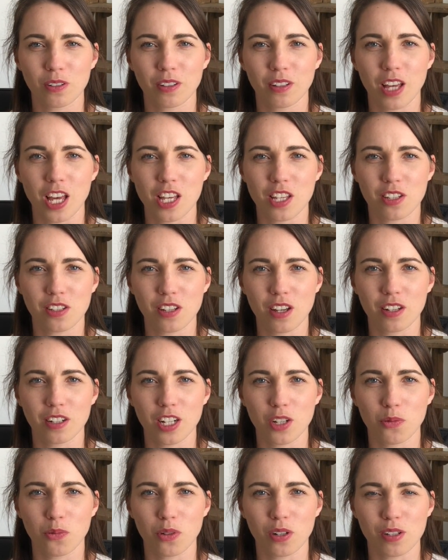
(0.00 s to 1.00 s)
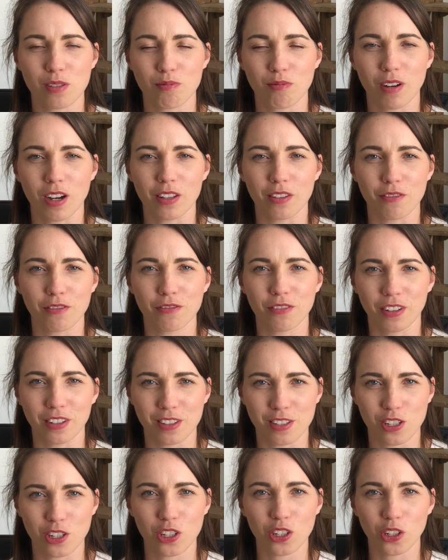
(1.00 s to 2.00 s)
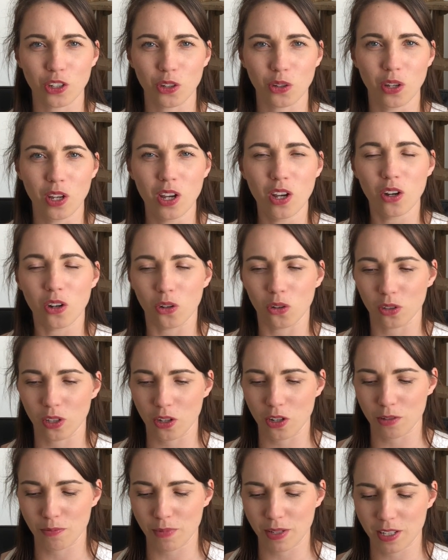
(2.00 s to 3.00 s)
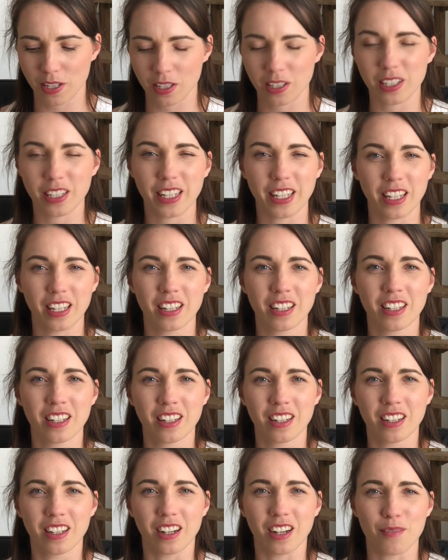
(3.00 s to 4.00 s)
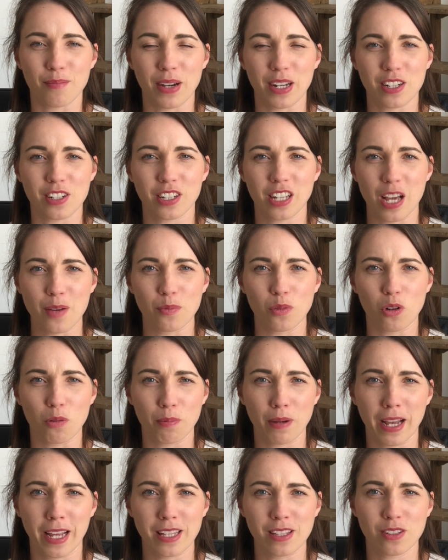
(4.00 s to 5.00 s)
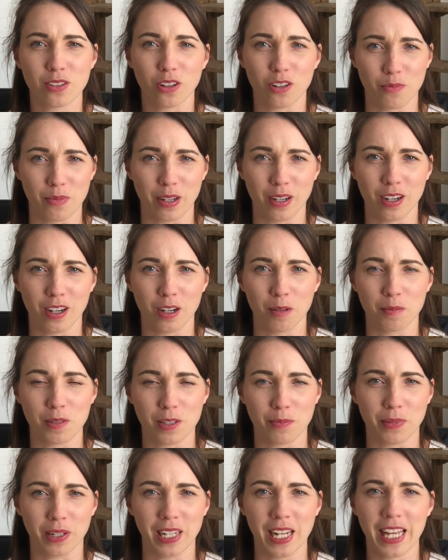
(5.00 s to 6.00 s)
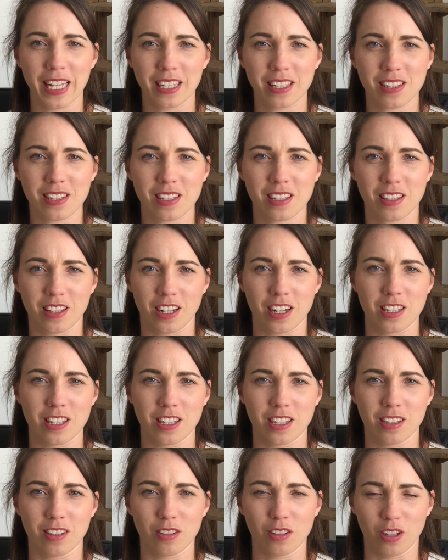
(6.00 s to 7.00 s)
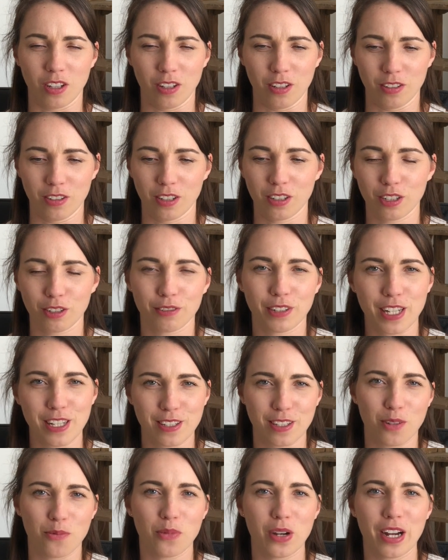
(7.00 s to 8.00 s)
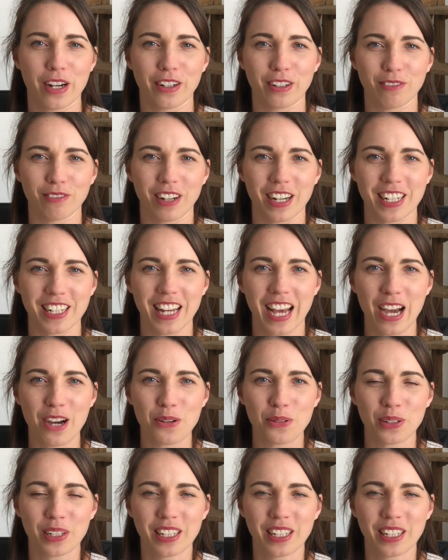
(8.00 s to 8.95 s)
It certainly was rather fun to do, although admittedly I managed to get more paint on my arms and my legs than I did the dungarees that I'm wearing right now.